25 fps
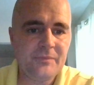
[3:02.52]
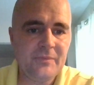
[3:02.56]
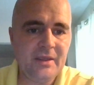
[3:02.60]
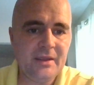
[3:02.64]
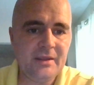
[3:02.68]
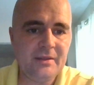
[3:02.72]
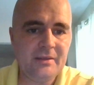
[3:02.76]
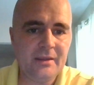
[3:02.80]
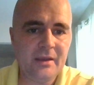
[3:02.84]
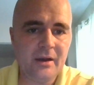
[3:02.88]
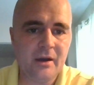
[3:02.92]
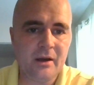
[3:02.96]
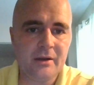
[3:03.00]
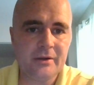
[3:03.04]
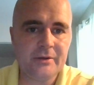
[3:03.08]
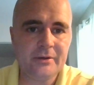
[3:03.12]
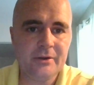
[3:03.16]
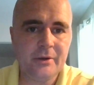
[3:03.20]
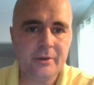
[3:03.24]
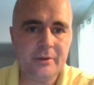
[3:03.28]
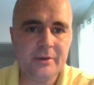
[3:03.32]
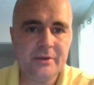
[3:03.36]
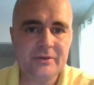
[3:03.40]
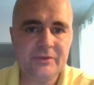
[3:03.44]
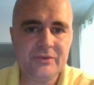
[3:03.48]
in the
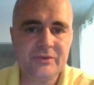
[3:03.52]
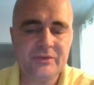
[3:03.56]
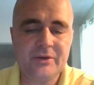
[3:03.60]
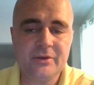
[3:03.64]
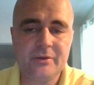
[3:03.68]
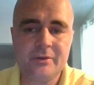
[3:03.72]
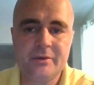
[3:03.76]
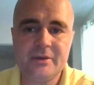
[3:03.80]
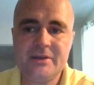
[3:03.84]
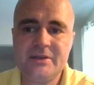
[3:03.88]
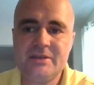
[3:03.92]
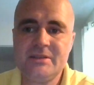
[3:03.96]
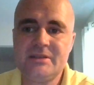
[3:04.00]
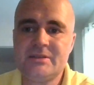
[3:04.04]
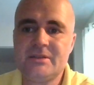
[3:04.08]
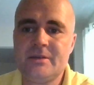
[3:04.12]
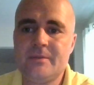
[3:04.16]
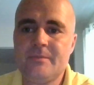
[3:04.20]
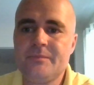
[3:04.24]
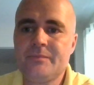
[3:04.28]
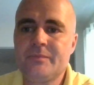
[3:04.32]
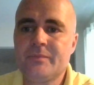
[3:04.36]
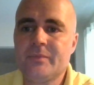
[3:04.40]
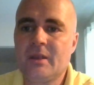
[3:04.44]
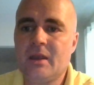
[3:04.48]
ongoing series
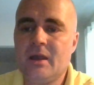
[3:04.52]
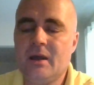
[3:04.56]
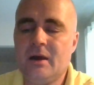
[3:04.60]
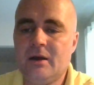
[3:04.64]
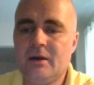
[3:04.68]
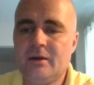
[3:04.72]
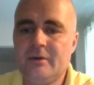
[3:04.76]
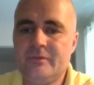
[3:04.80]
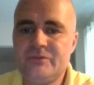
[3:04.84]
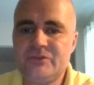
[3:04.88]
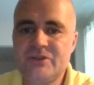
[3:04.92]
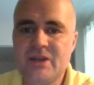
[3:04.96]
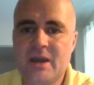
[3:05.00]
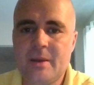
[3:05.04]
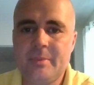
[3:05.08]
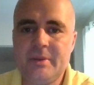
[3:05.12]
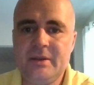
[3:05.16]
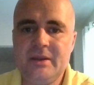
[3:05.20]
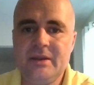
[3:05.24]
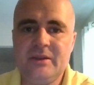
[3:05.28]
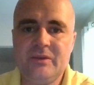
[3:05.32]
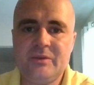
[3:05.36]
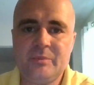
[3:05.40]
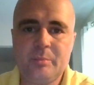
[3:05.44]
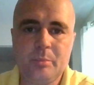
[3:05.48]
of
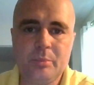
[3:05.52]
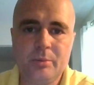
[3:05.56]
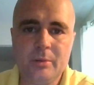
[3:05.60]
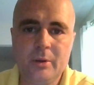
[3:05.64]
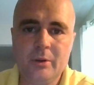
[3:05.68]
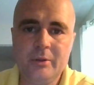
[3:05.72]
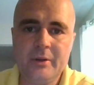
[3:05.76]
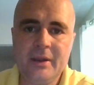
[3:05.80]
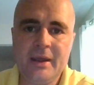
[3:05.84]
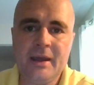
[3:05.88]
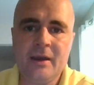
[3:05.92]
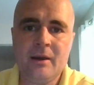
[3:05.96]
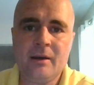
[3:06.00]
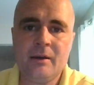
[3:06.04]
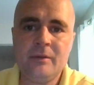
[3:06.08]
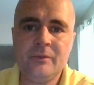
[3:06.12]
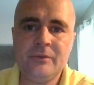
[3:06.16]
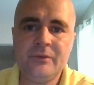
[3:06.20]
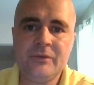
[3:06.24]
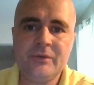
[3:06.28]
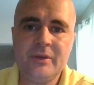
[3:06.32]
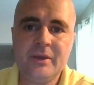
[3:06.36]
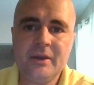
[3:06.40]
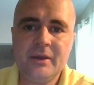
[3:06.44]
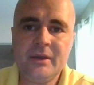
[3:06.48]
Japanese
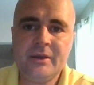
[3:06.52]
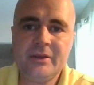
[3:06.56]
pronouns.